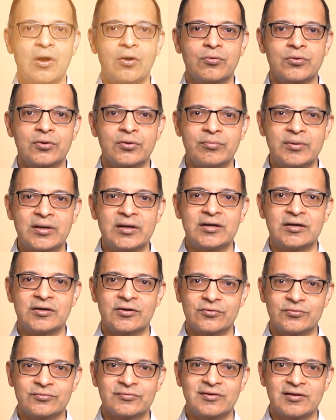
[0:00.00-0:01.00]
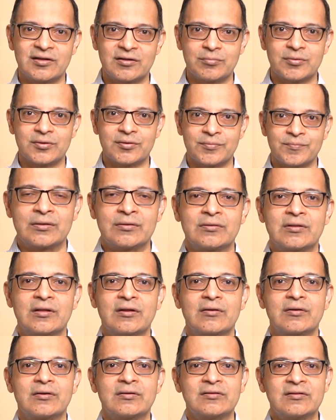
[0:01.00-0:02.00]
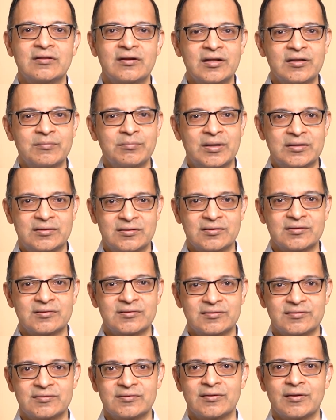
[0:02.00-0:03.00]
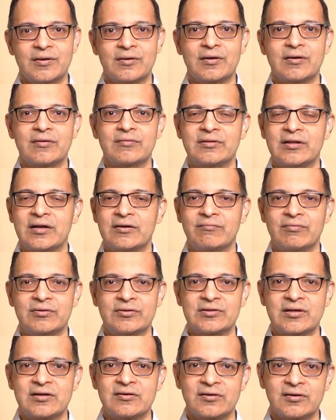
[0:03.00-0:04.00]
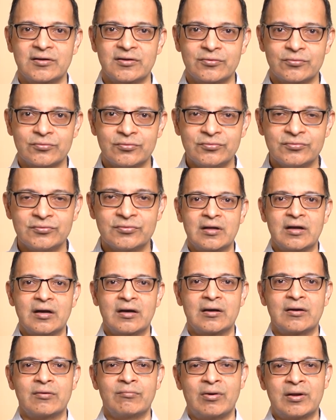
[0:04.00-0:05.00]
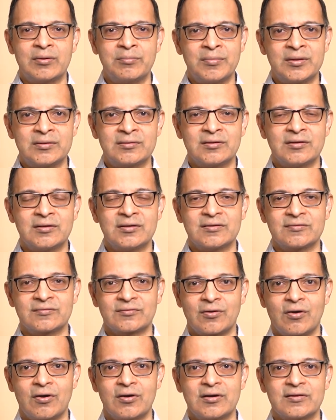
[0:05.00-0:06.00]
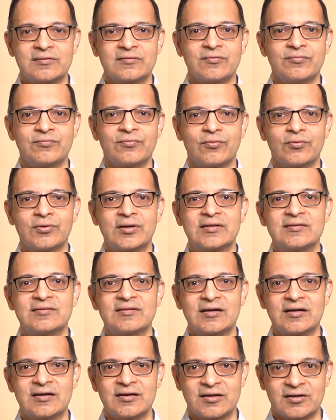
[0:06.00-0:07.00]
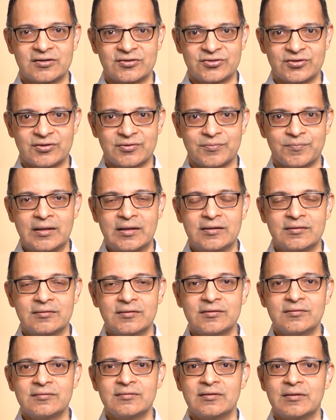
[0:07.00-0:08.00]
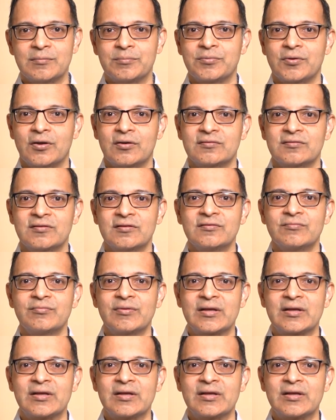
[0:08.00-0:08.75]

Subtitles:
how do we induce labor? There are three methods that we generally use. One method is called as the Foley's induction. In this process,